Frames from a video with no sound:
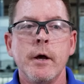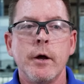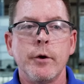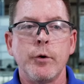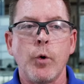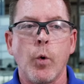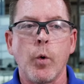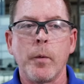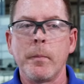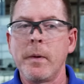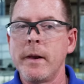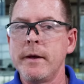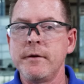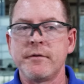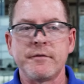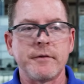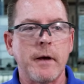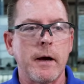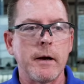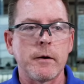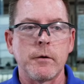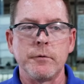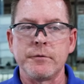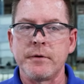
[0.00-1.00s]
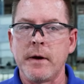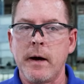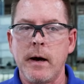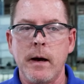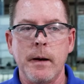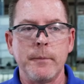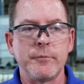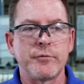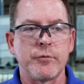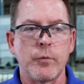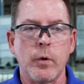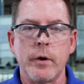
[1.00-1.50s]
Normally, cycle
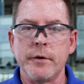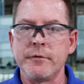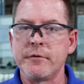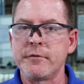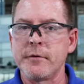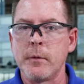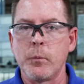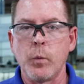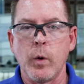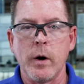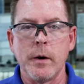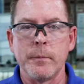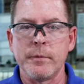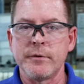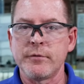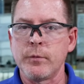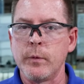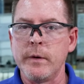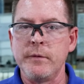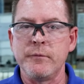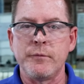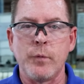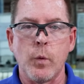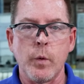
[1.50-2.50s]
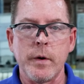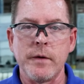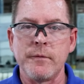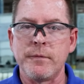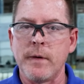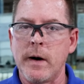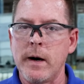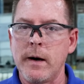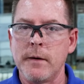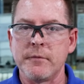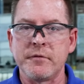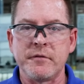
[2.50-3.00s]
times run somewhere between
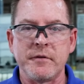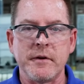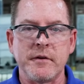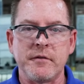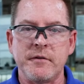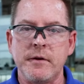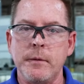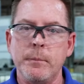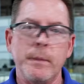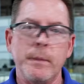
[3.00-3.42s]
45, 60